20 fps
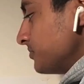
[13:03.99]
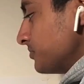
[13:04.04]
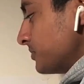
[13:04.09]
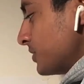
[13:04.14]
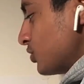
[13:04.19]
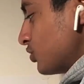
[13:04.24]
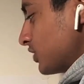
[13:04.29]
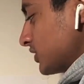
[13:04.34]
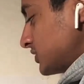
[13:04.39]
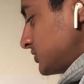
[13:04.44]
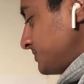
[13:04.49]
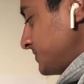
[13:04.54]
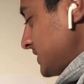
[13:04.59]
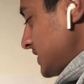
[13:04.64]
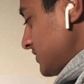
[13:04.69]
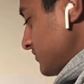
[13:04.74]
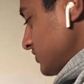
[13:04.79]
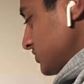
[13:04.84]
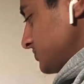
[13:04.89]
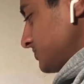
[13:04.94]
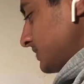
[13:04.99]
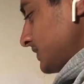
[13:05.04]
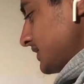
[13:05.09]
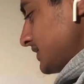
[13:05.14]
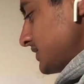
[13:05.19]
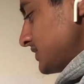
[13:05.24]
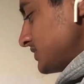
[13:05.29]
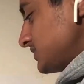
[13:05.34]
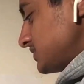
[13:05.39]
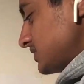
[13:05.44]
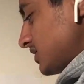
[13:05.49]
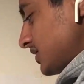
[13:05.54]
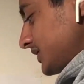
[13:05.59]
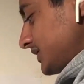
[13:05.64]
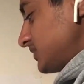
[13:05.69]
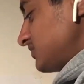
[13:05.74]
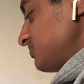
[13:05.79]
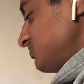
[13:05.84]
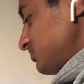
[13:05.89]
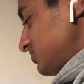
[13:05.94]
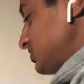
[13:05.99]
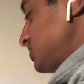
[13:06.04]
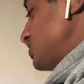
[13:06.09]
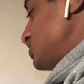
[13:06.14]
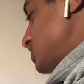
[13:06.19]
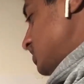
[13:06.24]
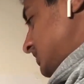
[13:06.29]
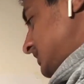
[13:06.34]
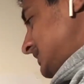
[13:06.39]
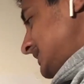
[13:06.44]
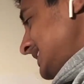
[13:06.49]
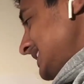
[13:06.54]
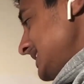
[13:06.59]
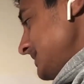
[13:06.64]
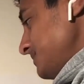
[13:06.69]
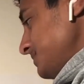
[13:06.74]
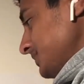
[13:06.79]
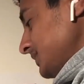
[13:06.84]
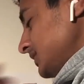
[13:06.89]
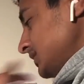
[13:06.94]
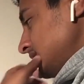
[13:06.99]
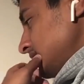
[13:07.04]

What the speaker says: more experienced players I'd try and keep.